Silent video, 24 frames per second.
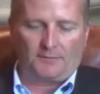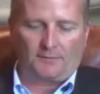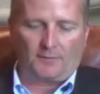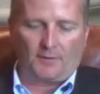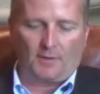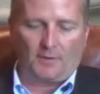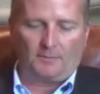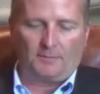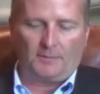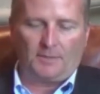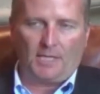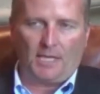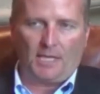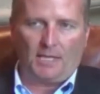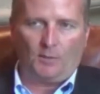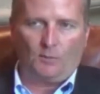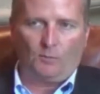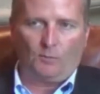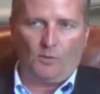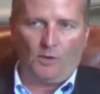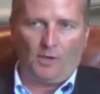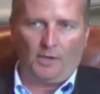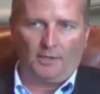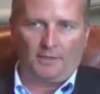from day
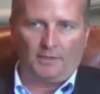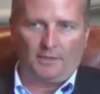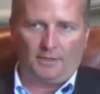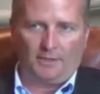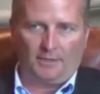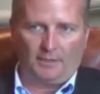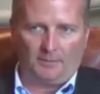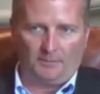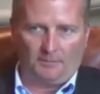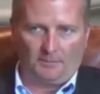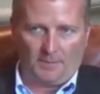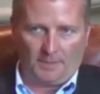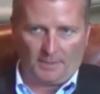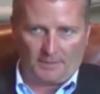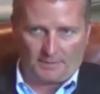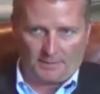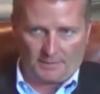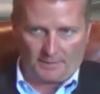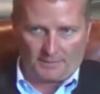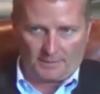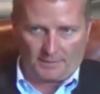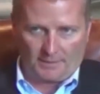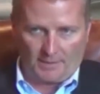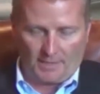one in
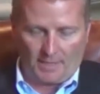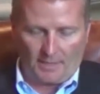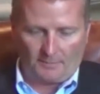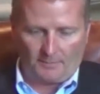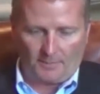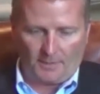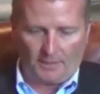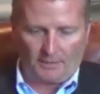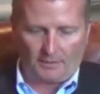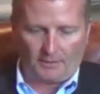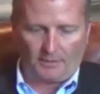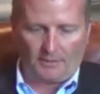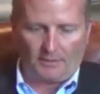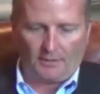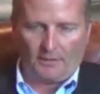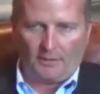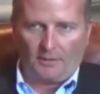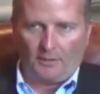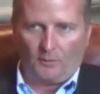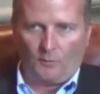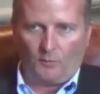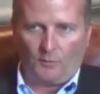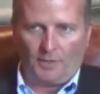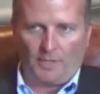business in Epic,
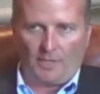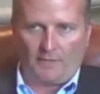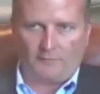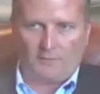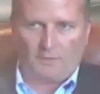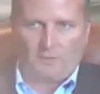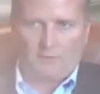we have